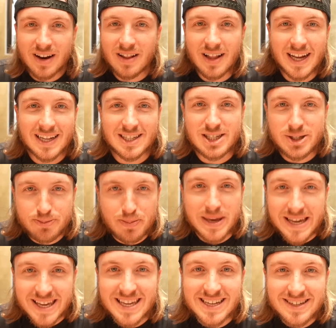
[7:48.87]
of like a
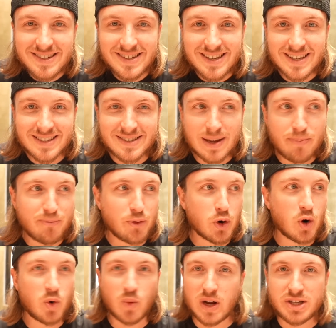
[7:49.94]
speakeasy, except for
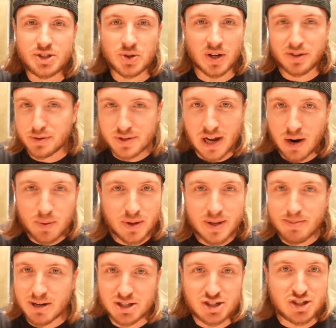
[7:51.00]
a restaurant. There's not really
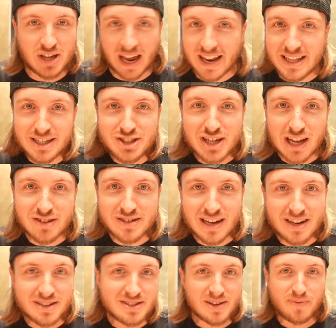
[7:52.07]
much signage
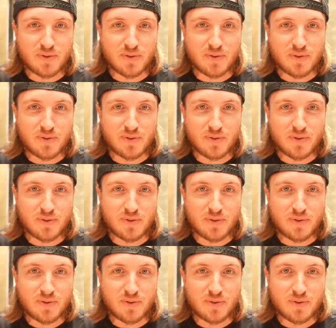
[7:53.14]
outside, except